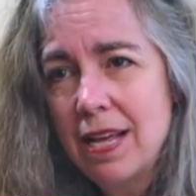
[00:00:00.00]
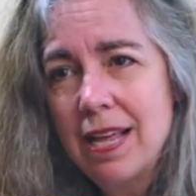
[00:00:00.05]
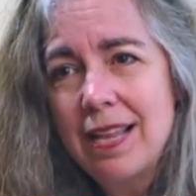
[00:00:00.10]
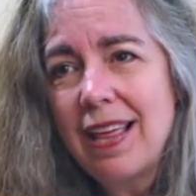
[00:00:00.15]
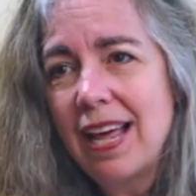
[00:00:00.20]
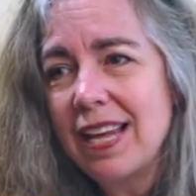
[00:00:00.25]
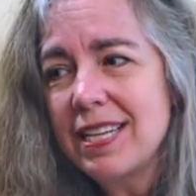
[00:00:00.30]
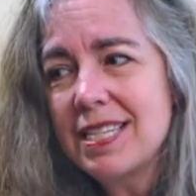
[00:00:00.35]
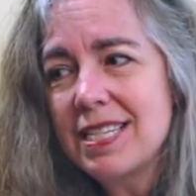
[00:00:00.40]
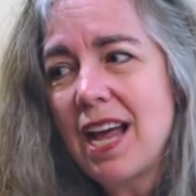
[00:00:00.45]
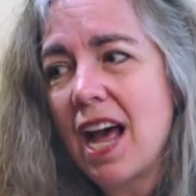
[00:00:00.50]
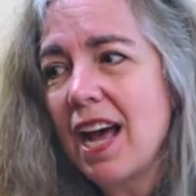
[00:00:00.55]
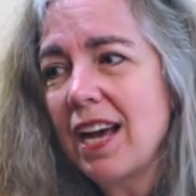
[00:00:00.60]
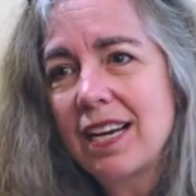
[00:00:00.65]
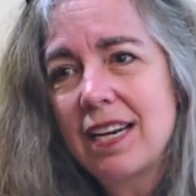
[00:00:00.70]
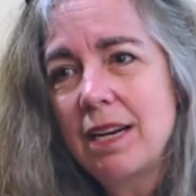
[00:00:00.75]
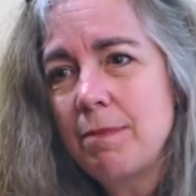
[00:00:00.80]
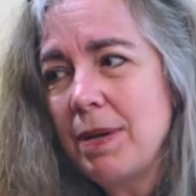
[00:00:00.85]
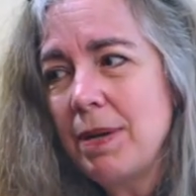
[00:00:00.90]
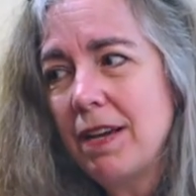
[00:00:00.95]
that's not
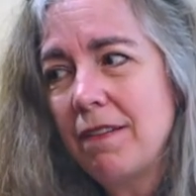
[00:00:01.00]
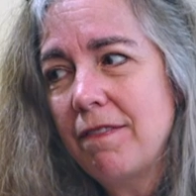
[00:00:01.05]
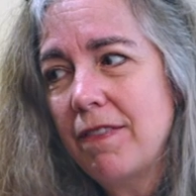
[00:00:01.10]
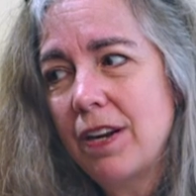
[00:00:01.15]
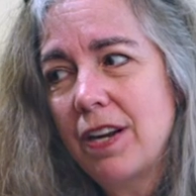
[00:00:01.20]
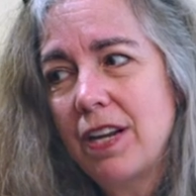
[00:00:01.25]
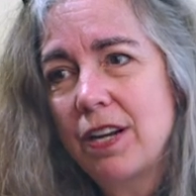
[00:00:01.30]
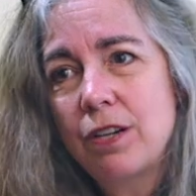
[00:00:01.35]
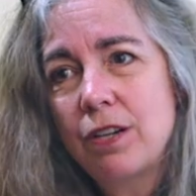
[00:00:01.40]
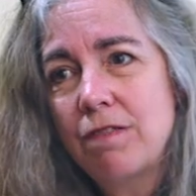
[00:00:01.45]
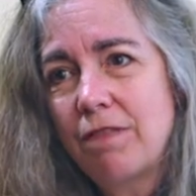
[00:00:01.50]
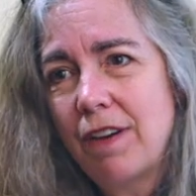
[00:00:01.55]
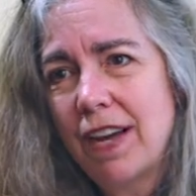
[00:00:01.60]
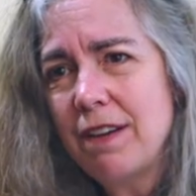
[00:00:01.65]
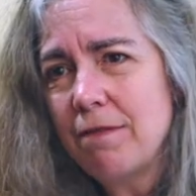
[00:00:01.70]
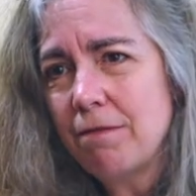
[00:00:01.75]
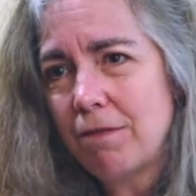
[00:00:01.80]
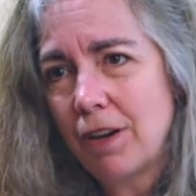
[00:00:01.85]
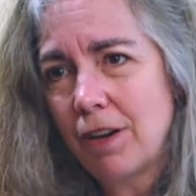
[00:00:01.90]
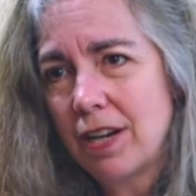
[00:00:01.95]
going to be a very good
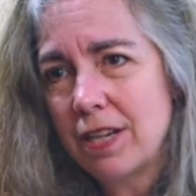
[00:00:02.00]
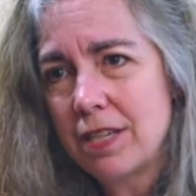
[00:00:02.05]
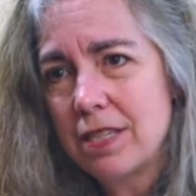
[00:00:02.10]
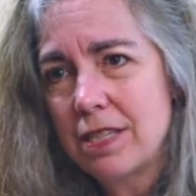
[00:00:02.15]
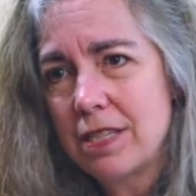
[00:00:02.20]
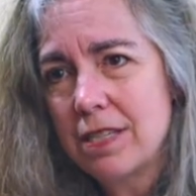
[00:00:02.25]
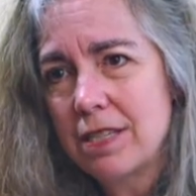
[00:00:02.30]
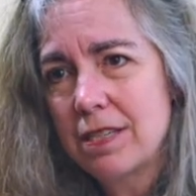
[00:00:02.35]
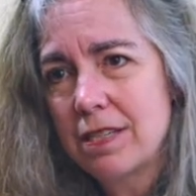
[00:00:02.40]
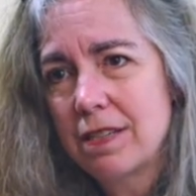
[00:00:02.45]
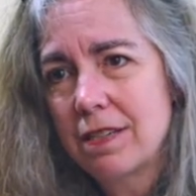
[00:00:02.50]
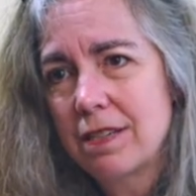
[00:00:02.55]
fight for us.